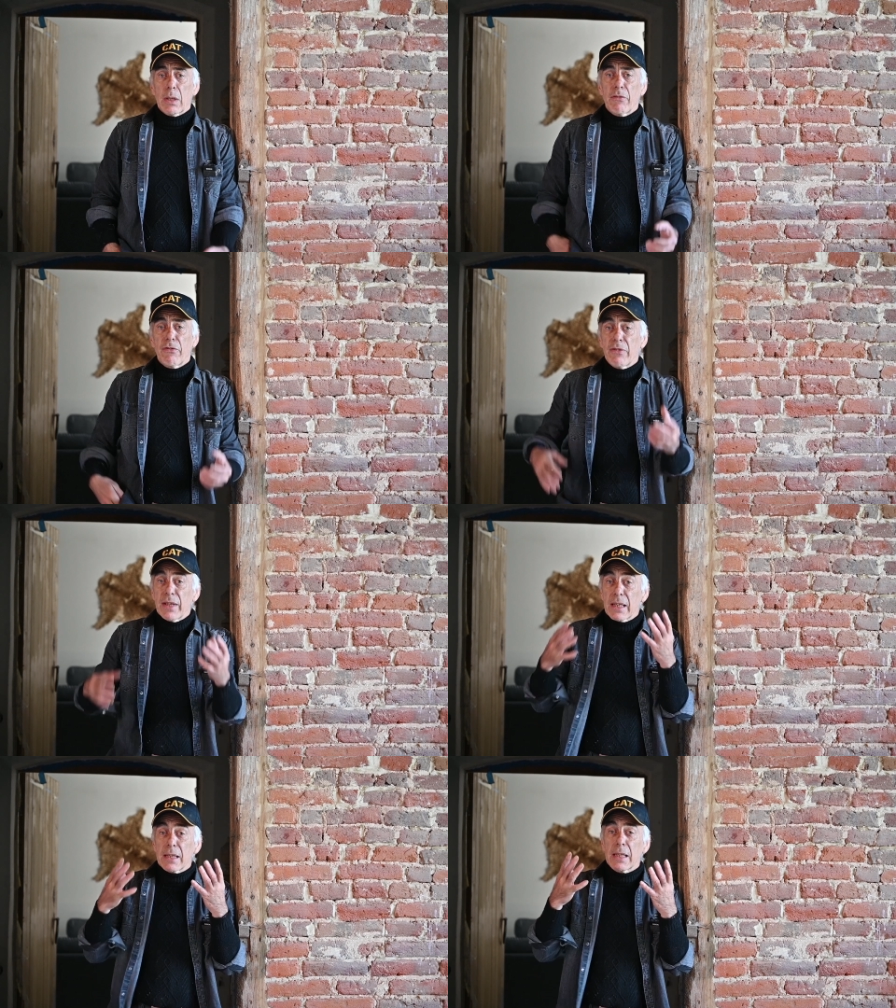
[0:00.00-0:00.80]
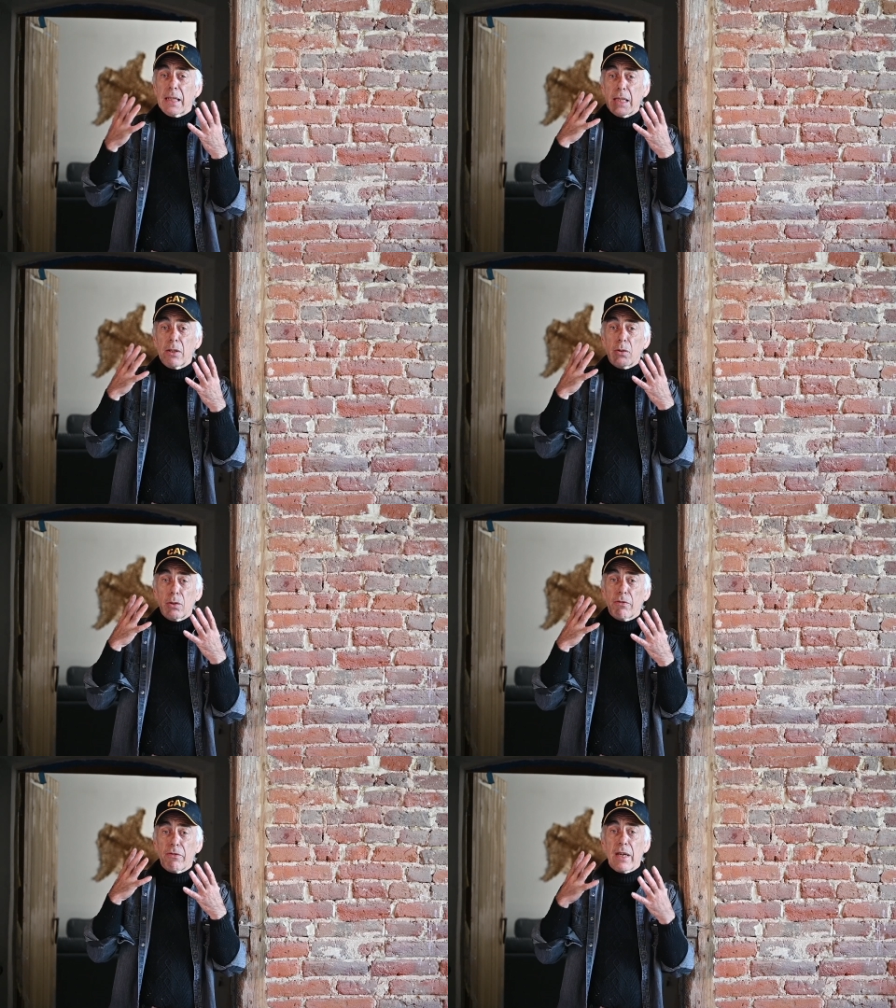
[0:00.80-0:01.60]
can feel the heat on
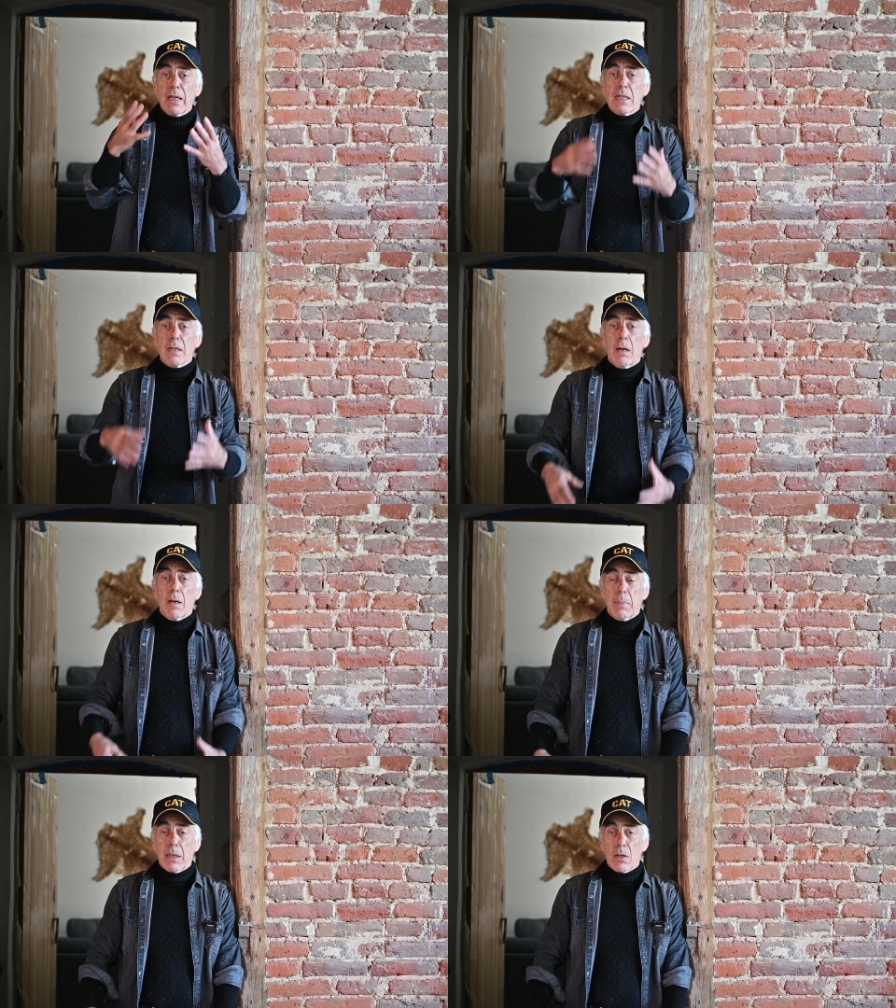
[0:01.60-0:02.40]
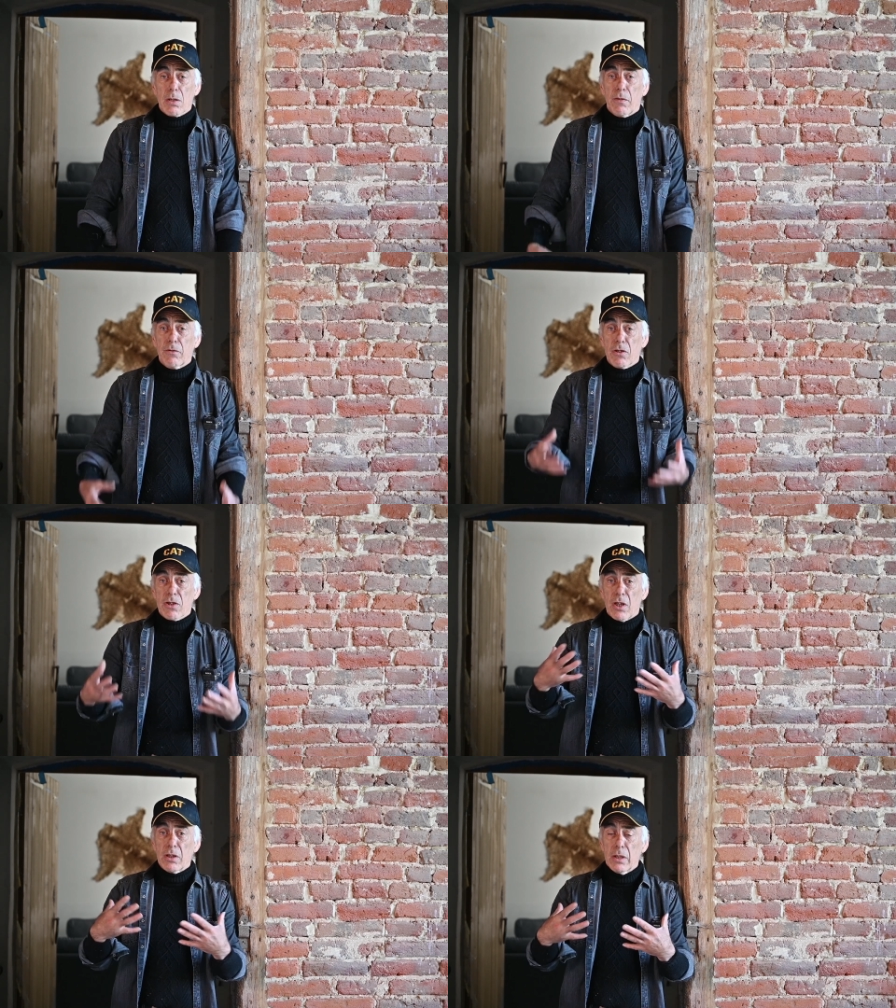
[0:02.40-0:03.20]
your face uh, because of the
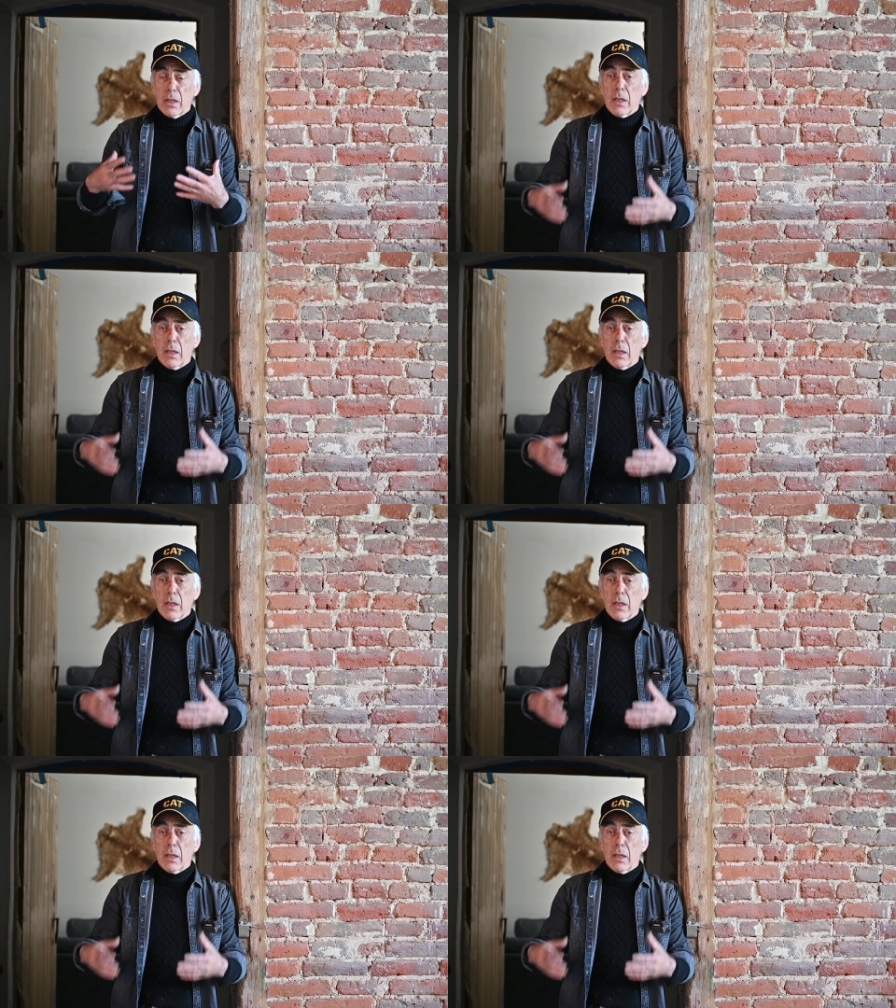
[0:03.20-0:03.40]
sun.